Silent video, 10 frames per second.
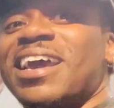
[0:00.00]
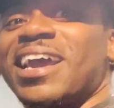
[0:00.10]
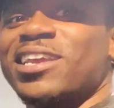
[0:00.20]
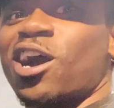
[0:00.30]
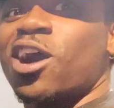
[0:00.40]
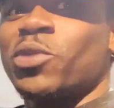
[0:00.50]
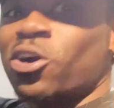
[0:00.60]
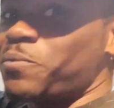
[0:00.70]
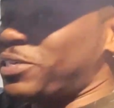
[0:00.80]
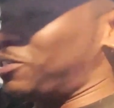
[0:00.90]
And y'all, we're
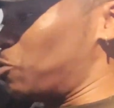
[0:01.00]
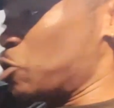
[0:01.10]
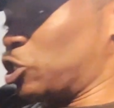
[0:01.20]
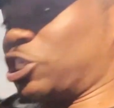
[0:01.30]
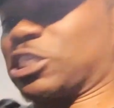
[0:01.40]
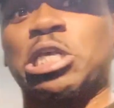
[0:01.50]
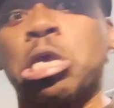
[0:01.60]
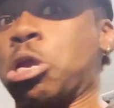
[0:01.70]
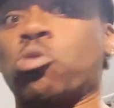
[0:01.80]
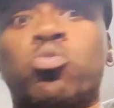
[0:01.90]
going to be just
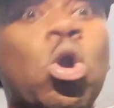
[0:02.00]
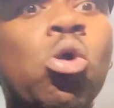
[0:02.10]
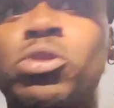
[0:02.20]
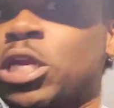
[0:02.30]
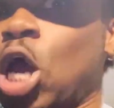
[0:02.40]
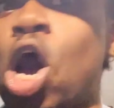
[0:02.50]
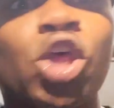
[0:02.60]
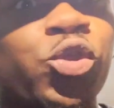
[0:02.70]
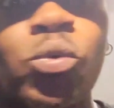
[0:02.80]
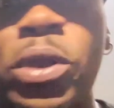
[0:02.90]
rolling
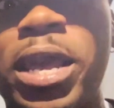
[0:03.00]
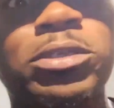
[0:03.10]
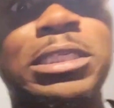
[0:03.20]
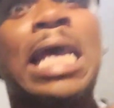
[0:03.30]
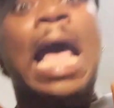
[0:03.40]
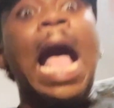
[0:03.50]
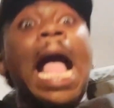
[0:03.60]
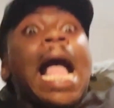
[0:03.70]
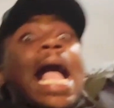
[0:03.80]
all through hell, just, ah!